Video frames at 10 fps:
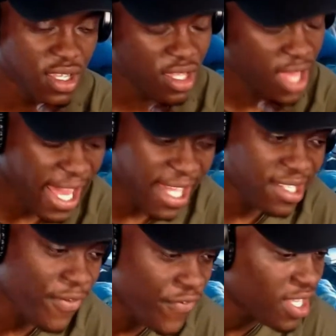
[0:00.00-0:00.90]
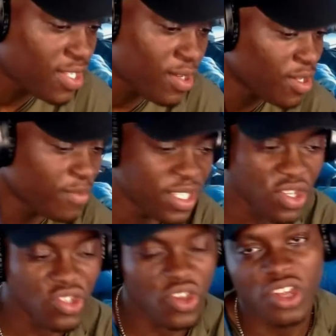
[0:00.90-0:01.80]
I guess the thing is for them, he's
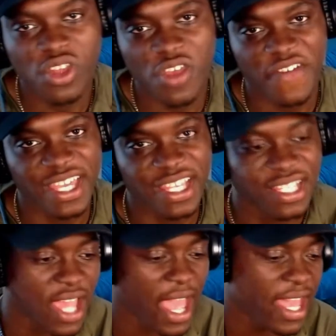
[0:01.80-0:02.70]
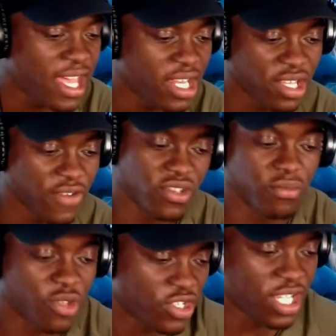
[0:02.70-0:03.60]
just got to know that he didn't hate any of
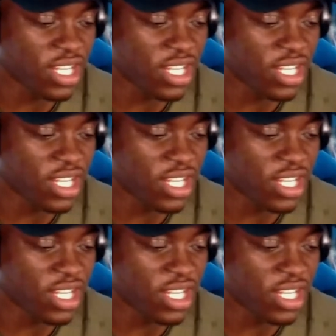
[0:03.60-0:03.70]
them, because